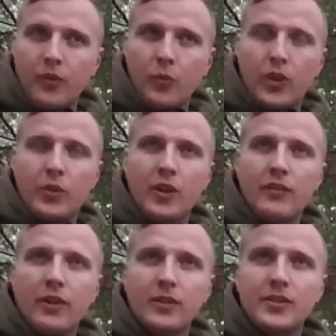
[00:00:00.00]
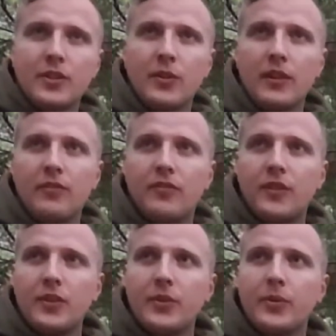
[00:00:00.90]
We do have also a
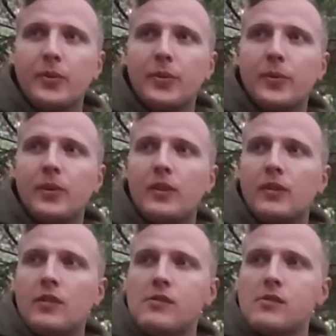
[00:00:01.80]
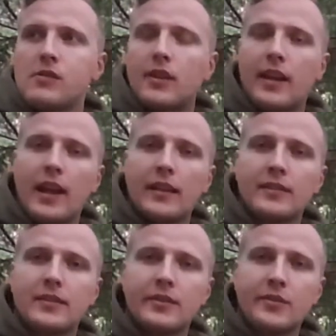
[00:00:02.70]
few
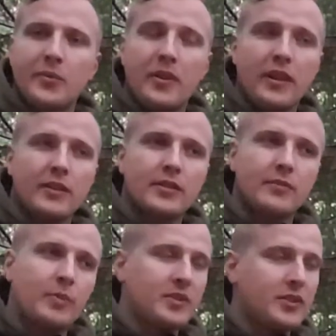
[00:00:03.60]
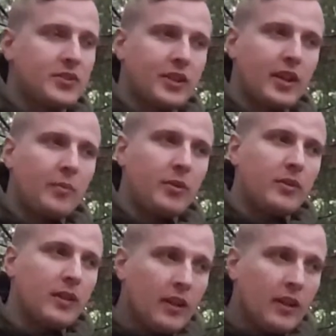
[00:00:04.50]
cans with us, but just a couple.